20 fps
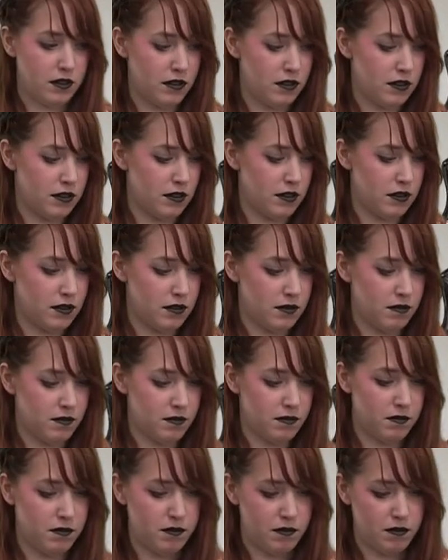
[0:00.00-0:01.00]

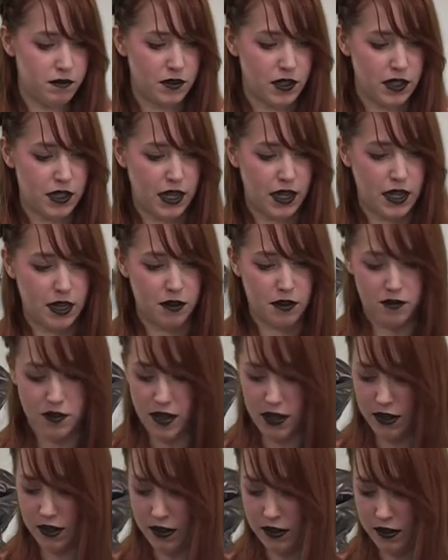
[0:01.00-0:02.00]
You can hang out over
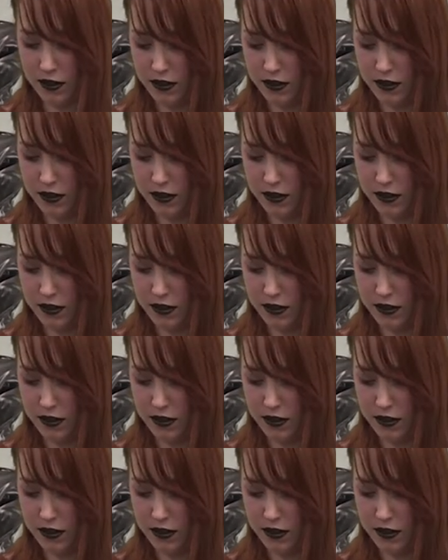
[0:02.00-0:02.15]
there.